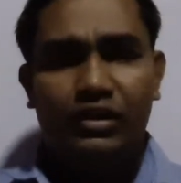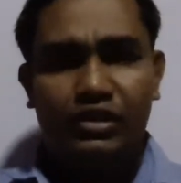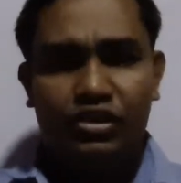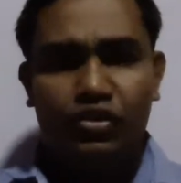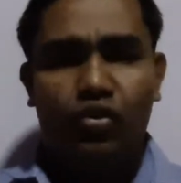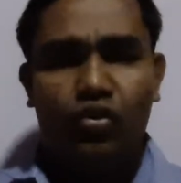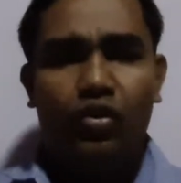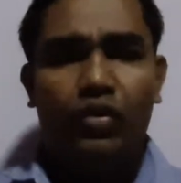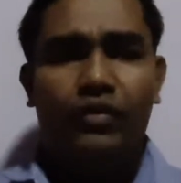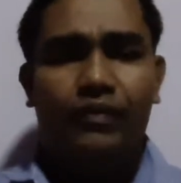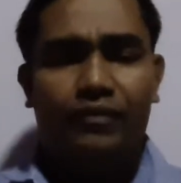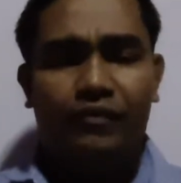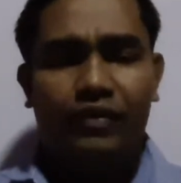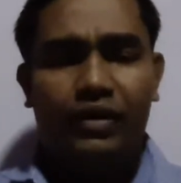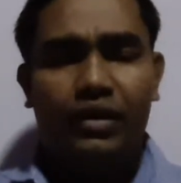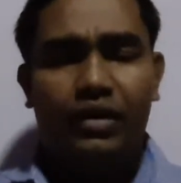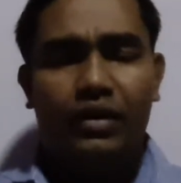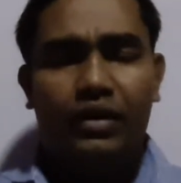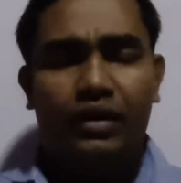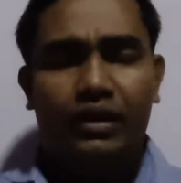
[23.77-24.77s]

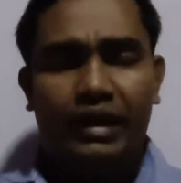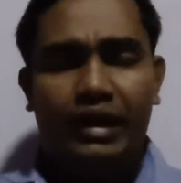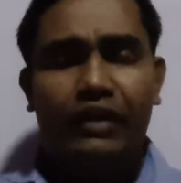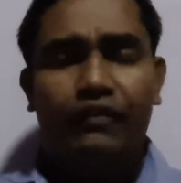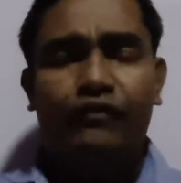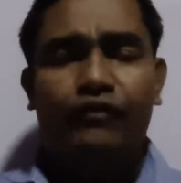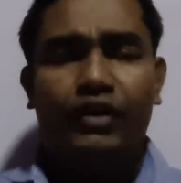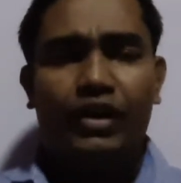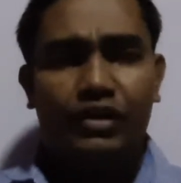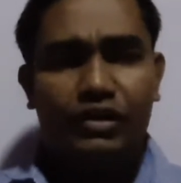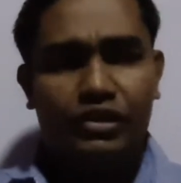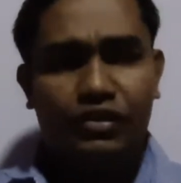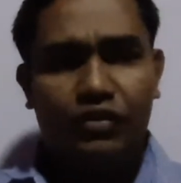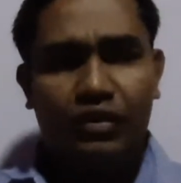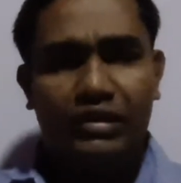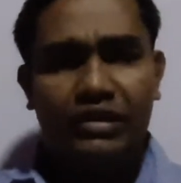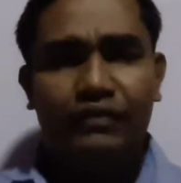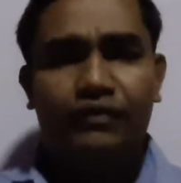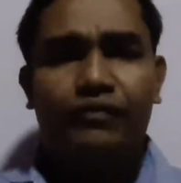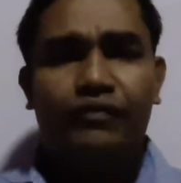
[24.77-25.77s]
grade 5
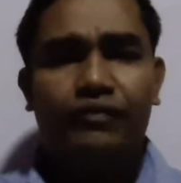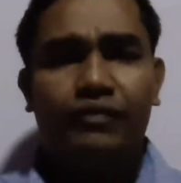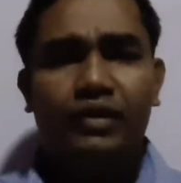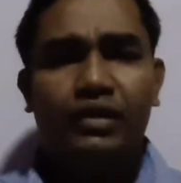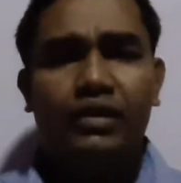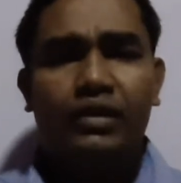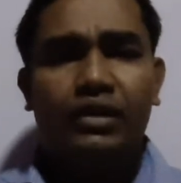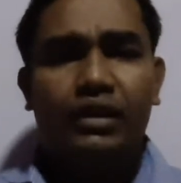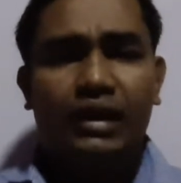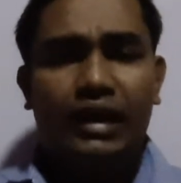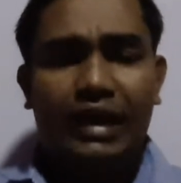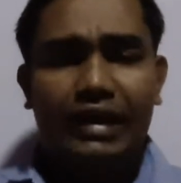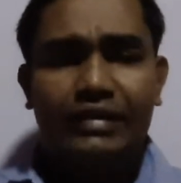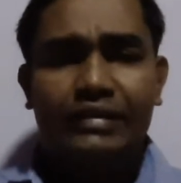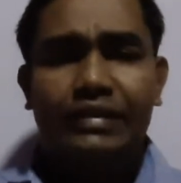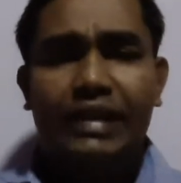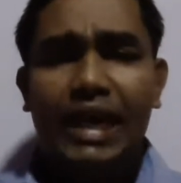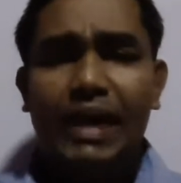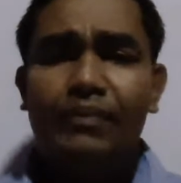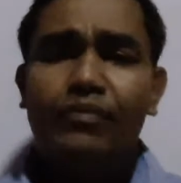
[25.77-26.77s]
scholarship
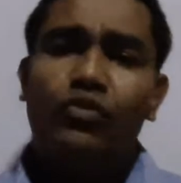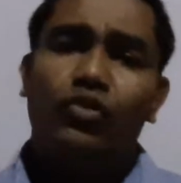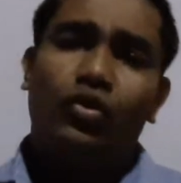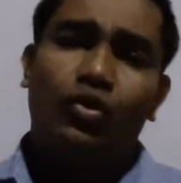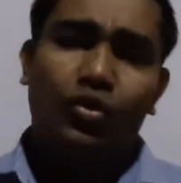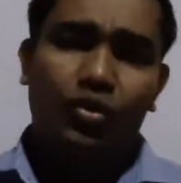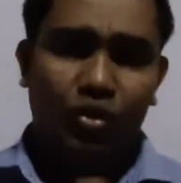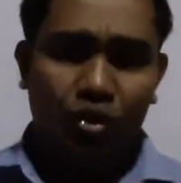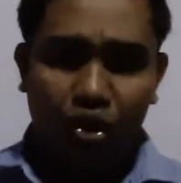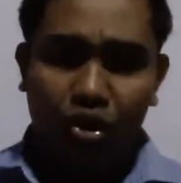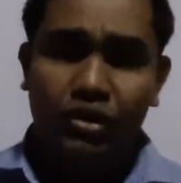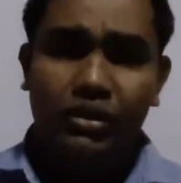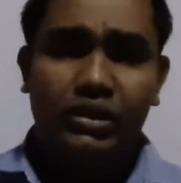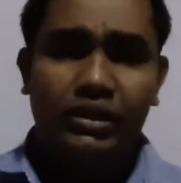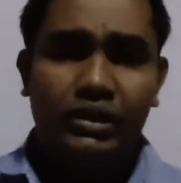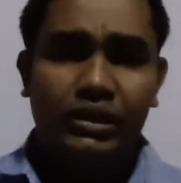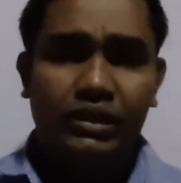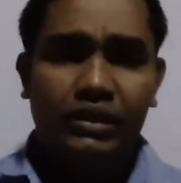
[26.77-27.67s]
exam or not.